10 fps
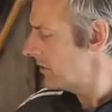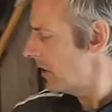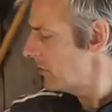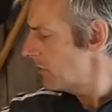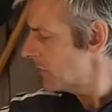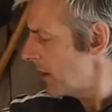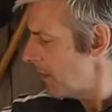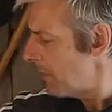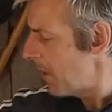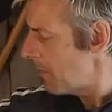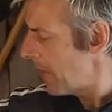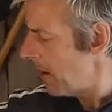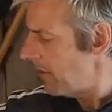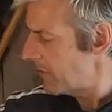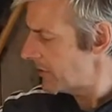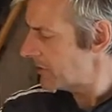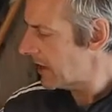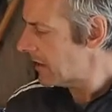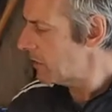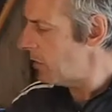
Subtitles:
So I'm just going to pop that on for a second.